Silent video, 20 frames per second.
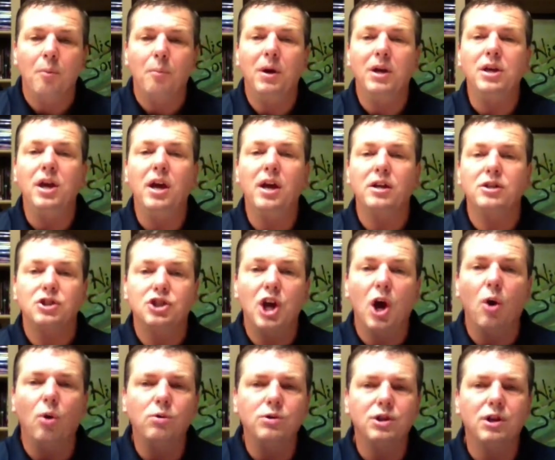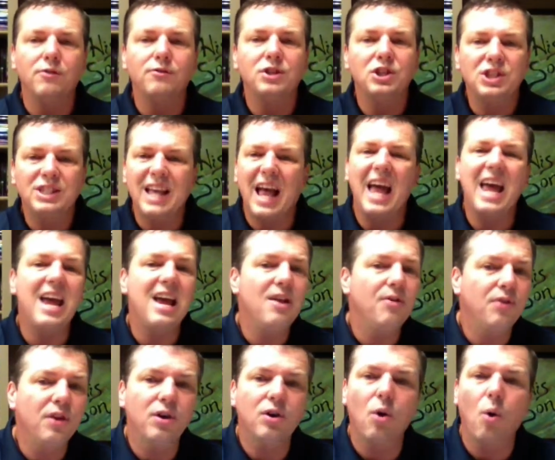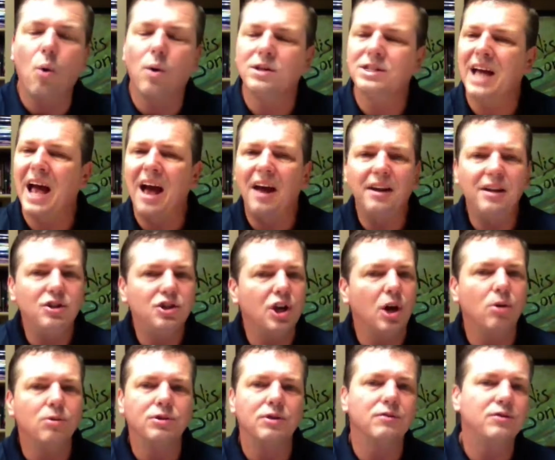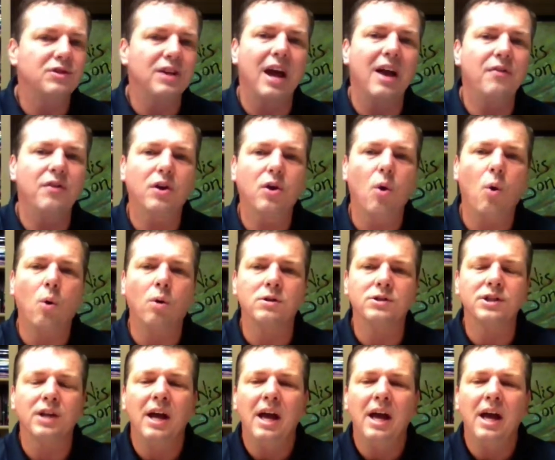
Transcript: But yet Joseph stayed the course. How did Joseph stay the course?